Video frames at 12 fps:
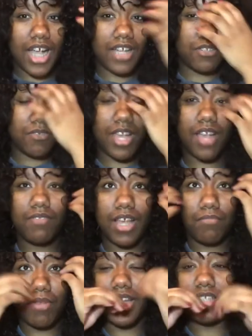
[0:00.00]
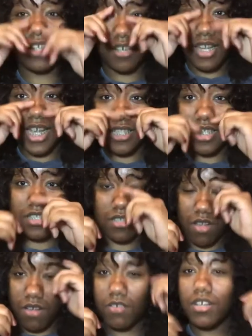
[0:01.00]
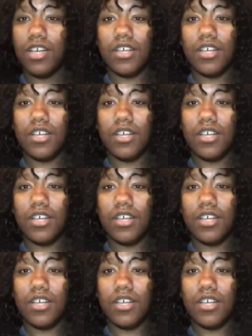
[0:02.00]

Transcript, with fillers: I do have like bangs that are like this long.